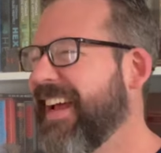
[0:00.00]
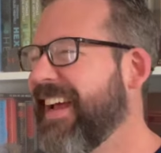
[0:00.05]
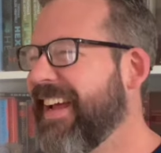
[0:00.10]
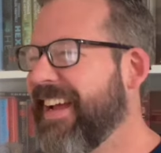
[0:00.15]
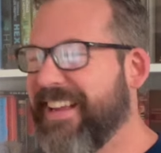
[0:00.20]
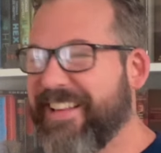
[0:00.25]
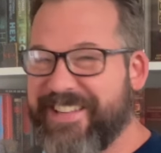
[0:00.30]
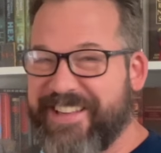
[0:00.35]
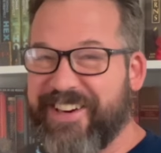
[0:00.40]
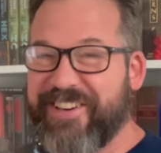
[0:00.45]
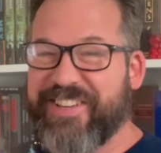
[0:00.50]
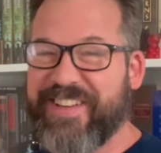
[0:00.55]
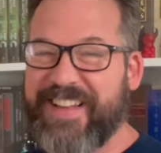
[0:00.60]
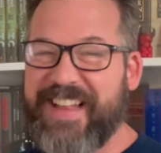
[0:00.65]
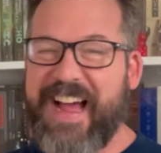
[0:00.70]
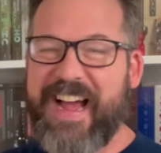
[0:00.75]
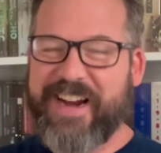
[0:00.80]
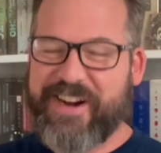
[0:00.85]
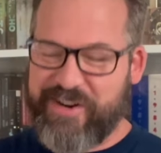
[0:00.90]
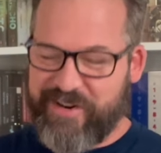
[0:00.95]
it, there's a
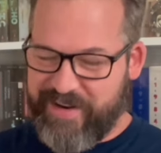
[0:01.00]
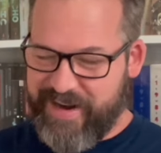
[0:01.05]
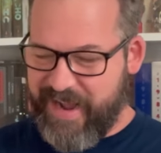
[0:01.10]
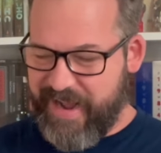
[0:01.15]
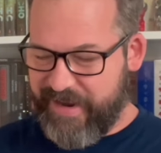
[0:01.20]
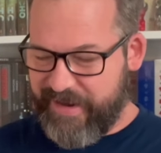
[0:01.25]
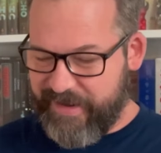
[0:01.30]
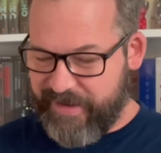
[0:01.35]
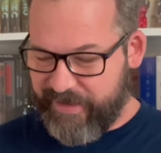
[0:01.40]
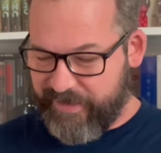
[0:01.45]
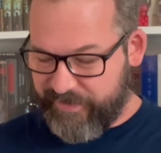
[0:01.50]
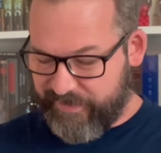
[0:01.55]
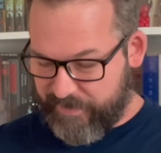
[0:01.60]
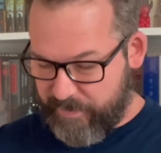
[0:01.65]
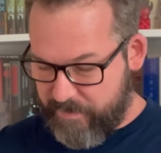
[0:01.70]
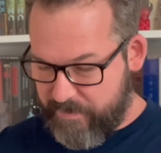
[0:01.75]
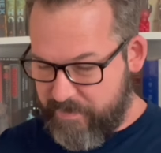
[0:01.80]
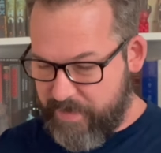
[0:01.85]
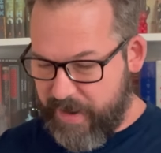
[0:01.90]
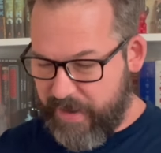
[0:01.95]
lot going on. It is
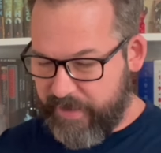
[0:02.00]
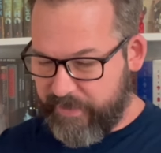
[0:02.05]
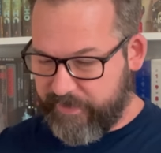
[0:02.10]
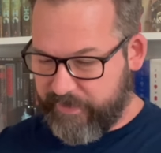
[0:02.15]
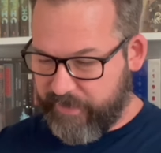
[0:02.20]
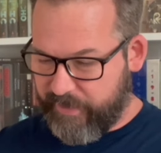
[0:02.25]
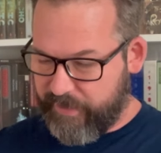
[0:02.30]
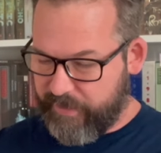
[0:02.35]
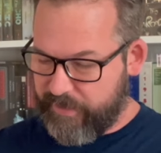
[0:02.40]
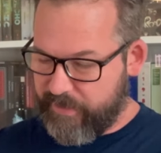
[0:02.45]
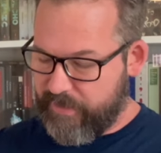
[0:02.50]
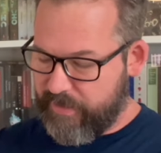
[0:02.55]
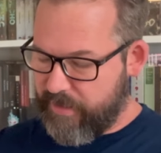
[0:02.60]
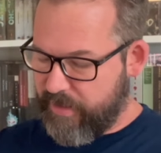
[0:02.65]
amazing.